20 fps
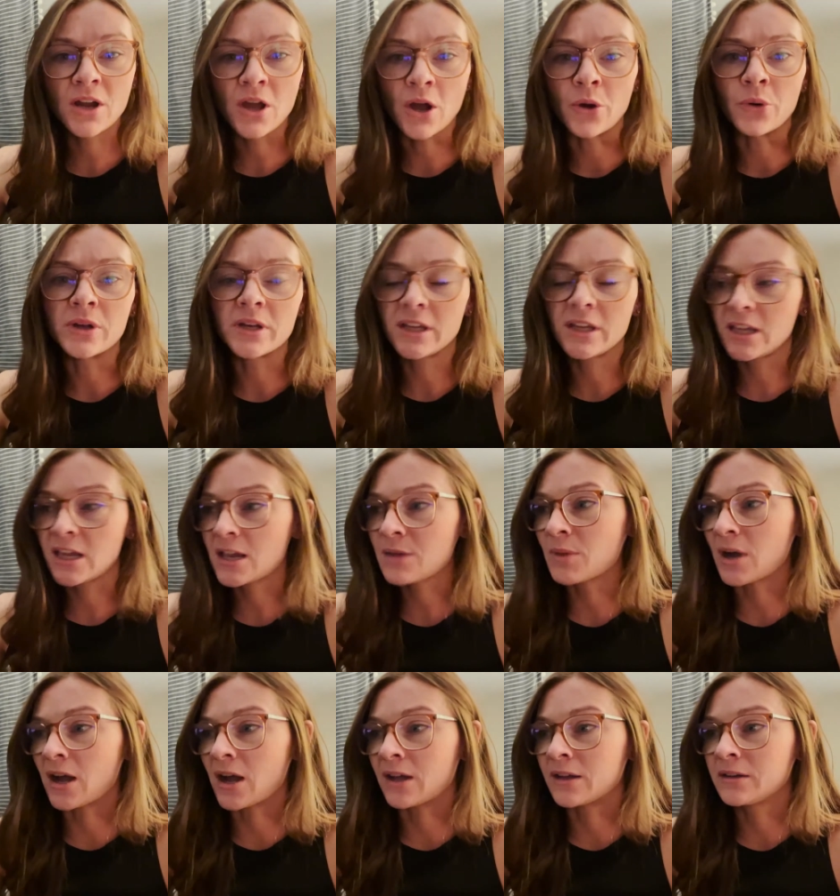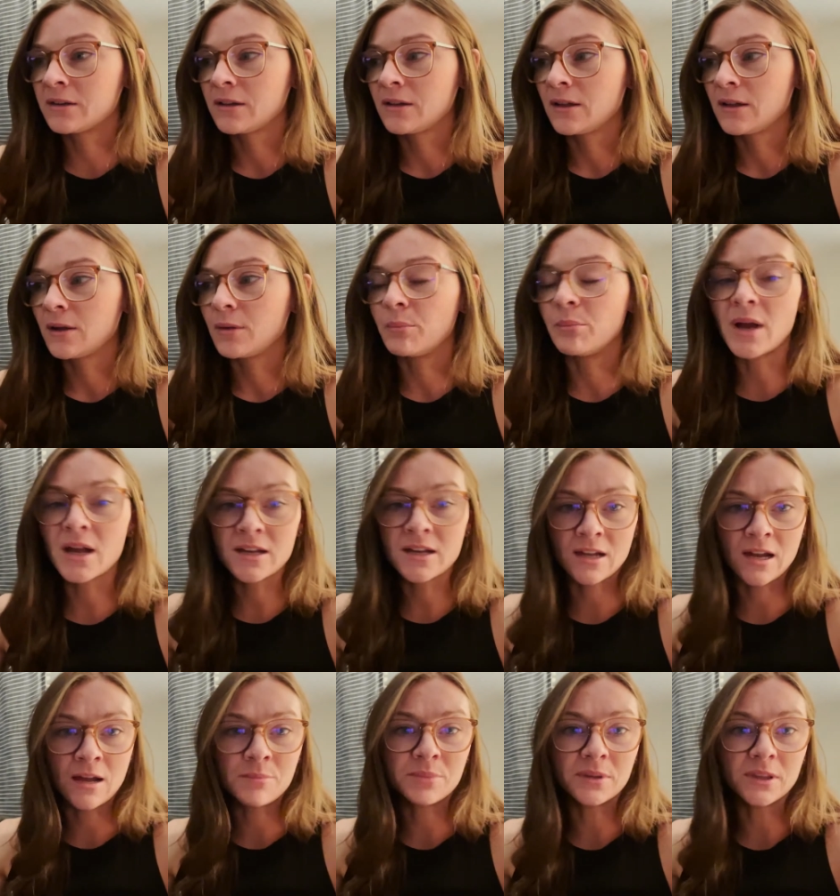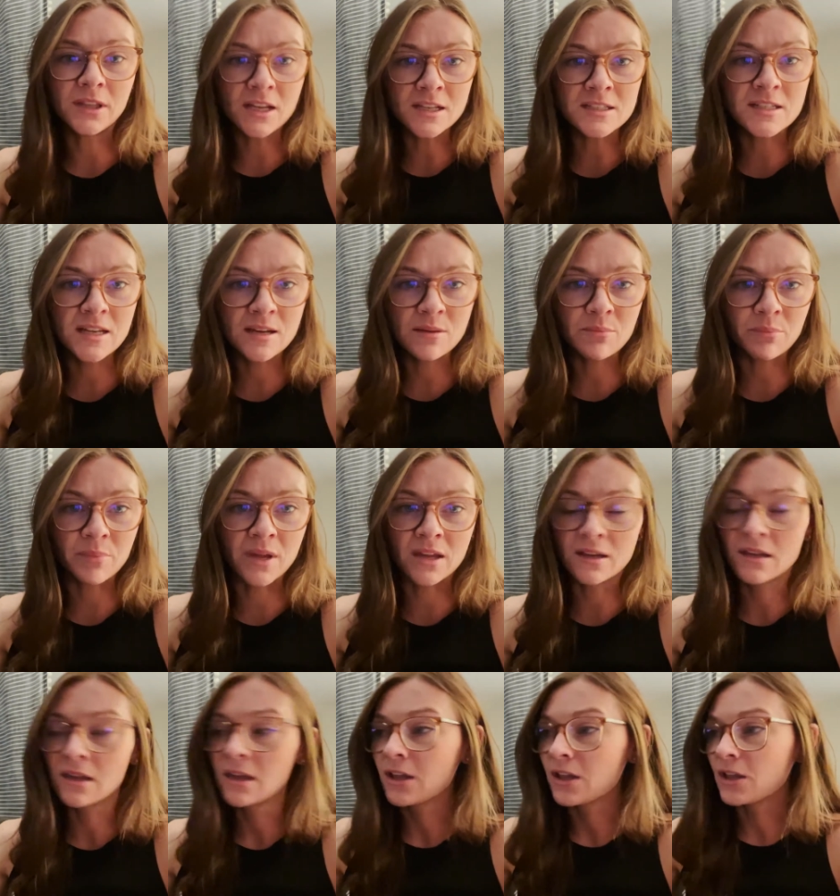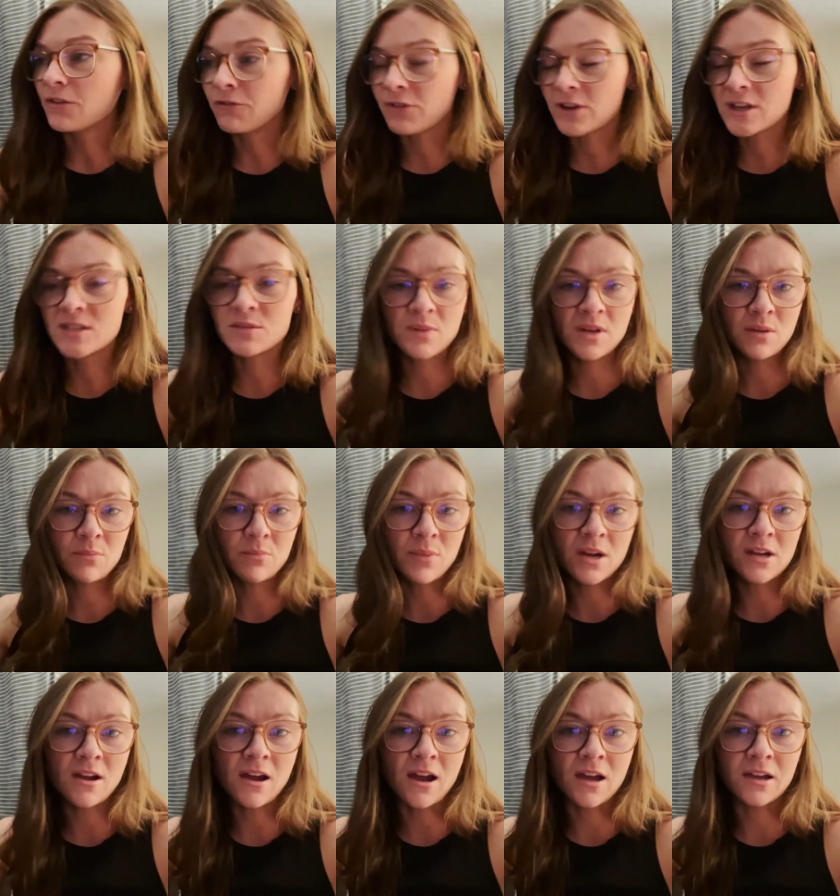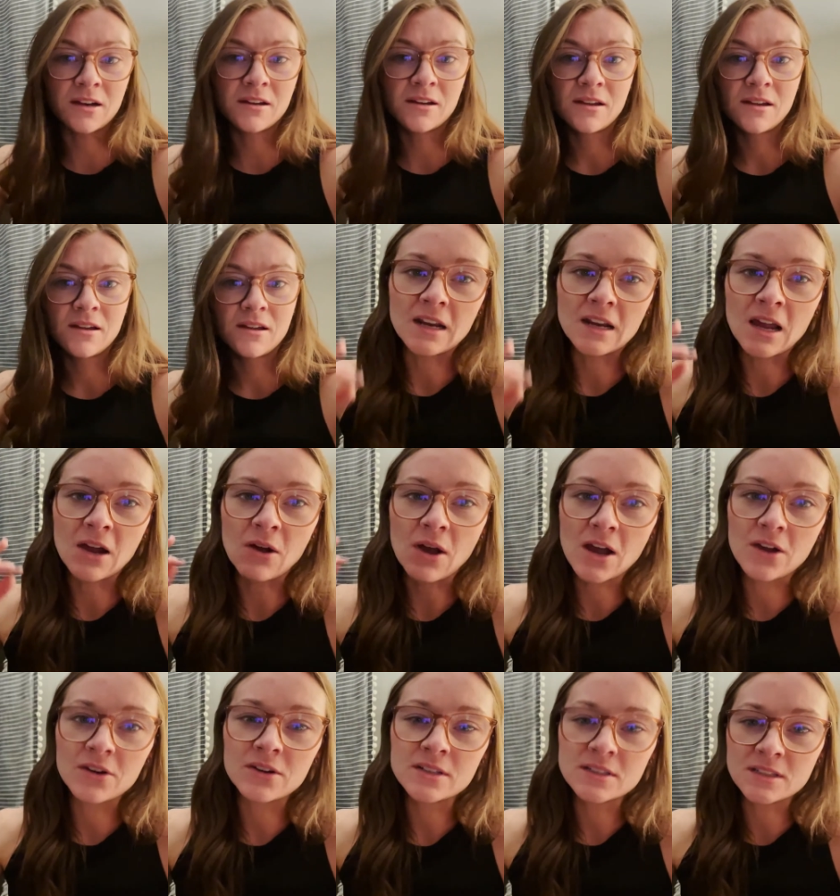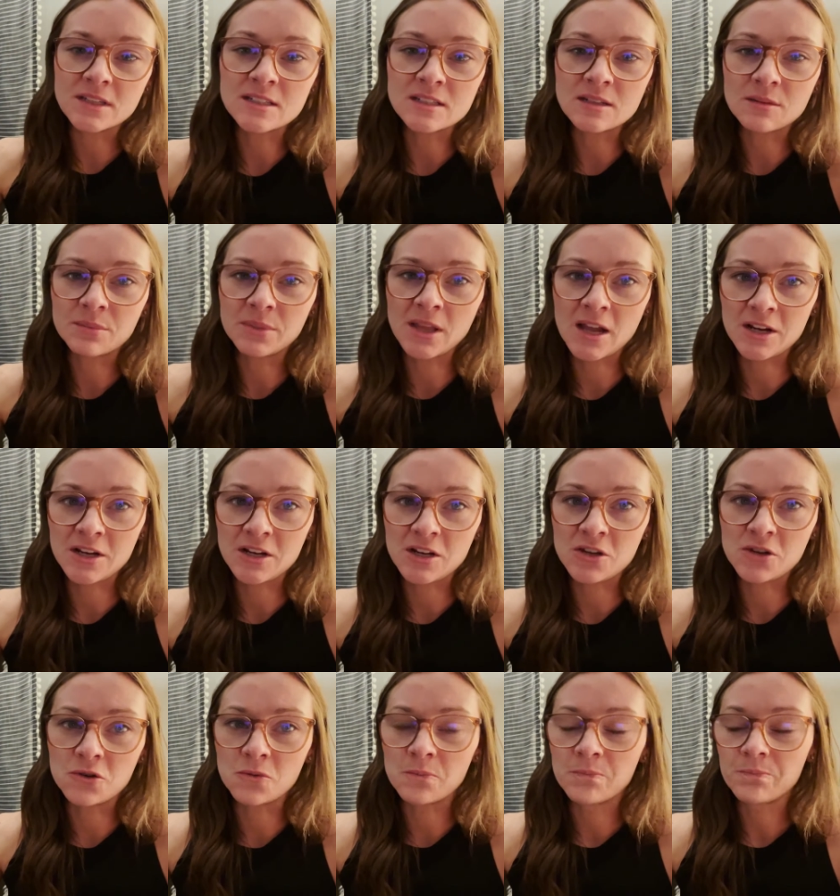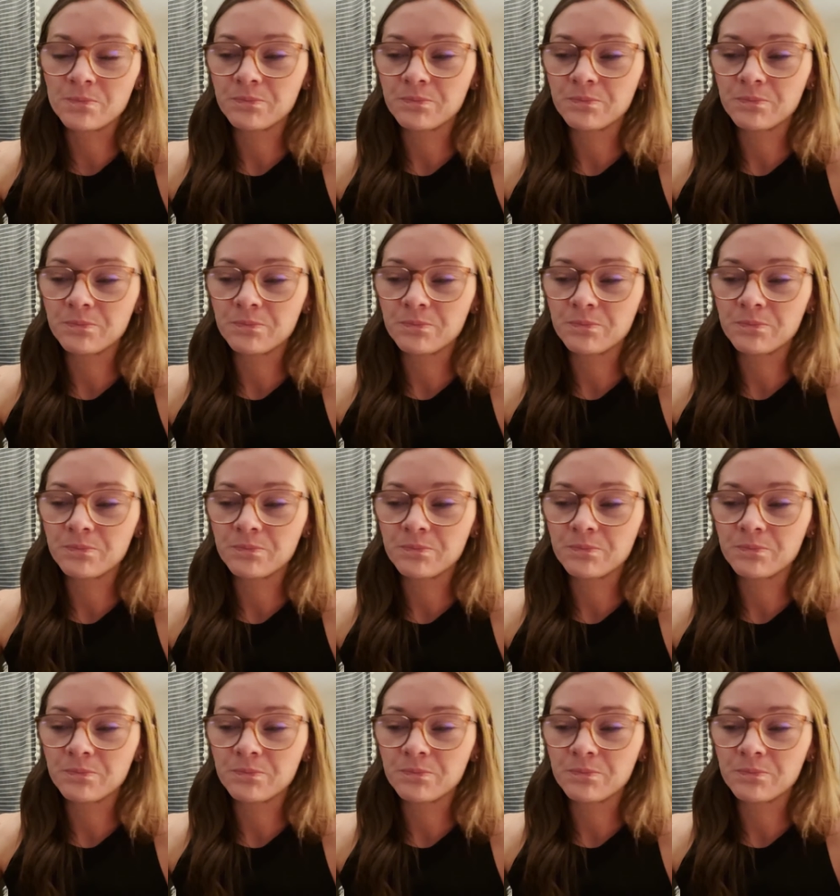No, game on, buck up, let's get big, face me and my God. Now, how does this apply to you?